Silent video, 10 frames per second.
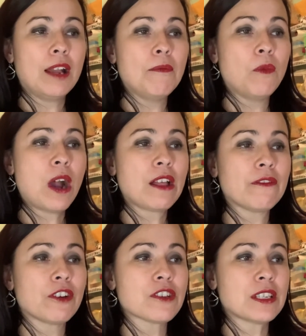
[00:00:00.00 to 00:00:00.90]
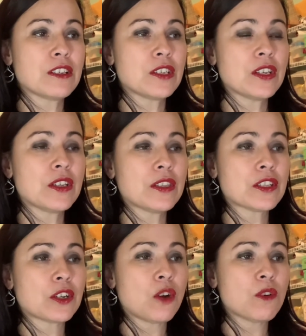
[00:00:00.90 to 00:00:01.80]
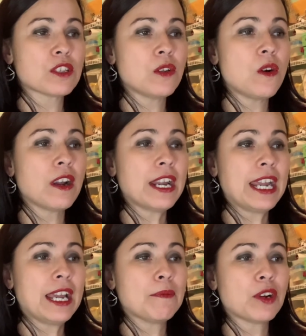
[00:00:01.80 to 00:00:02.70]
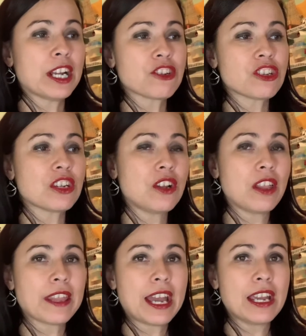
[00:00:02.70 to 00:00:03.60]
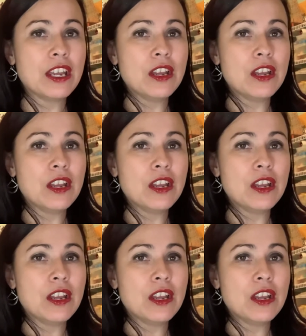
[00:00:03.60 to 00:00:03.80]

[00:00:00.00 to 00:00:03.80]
well versed into the Star Wars lore and production and all that,